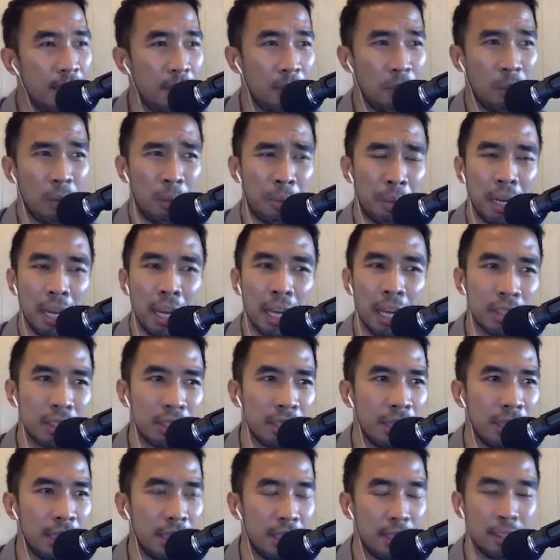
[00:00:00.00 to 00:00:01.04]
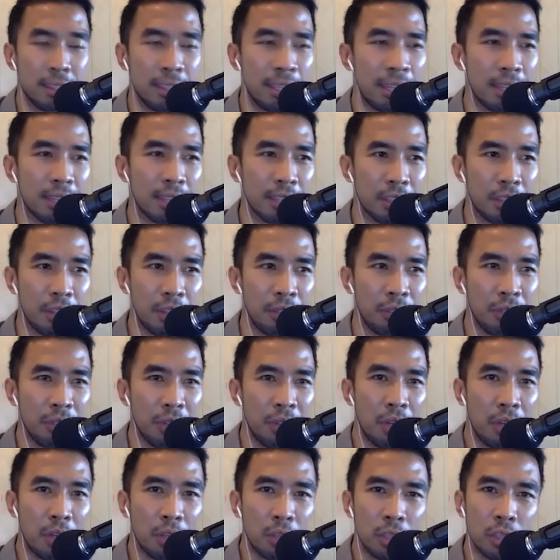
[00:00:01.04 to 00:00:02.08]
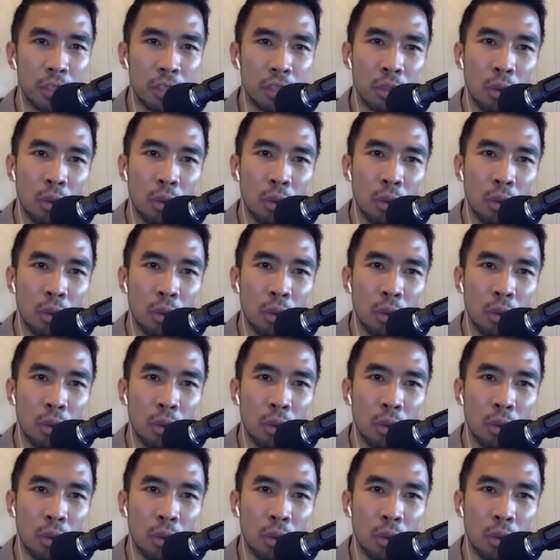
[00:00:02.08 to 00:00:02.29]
with production, it just sounds like you're just